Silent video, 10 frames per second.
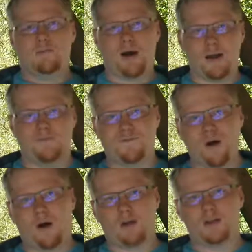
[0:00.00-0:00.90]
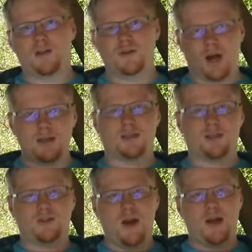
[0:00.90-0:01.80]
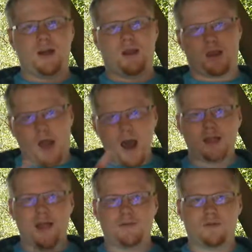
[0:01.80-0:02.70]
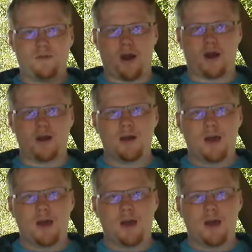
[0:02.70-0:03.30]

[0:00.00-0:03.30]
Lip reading: By default, you touch the screen and slide left and right,